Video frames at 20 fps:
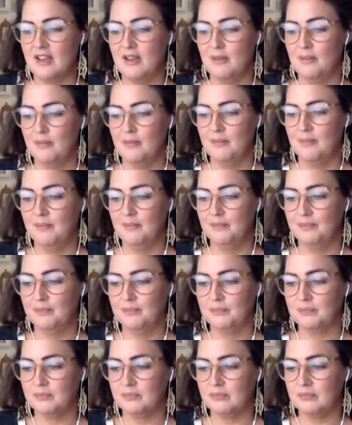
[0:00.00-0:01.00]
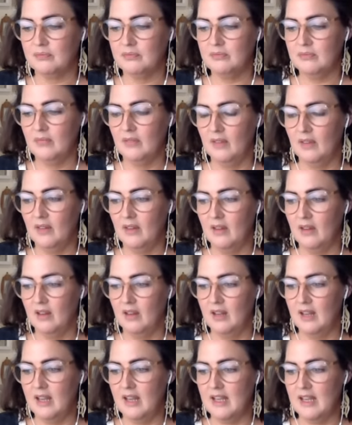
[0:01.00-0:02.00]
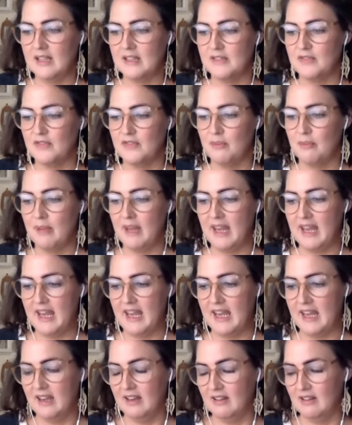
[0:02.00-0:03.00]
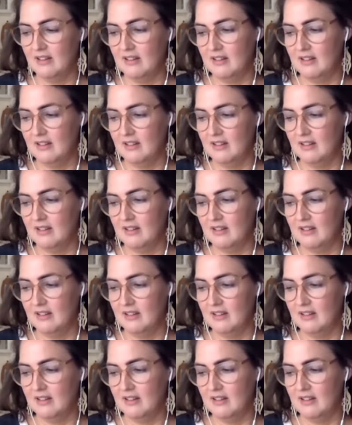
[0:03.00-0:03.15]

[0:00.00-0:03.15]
um, it's for me